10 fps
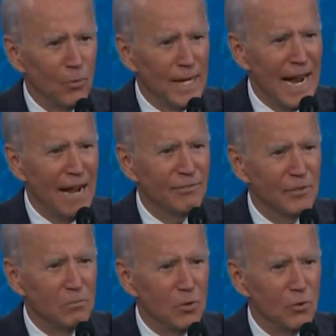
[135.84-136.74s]
We
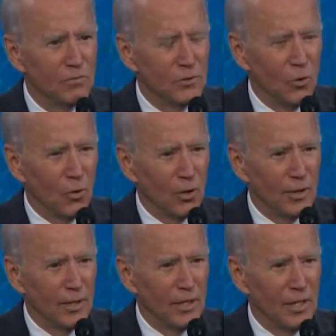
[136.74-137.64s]
have to move
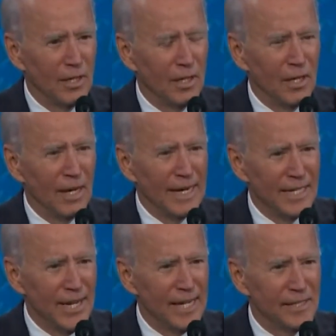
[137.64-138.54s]
toward a
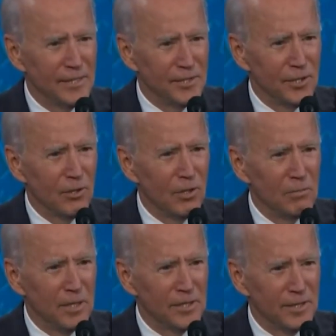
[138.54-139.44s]
net zero
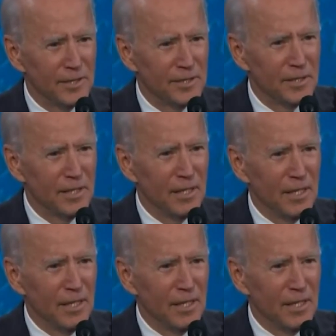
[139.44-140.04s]
emissions.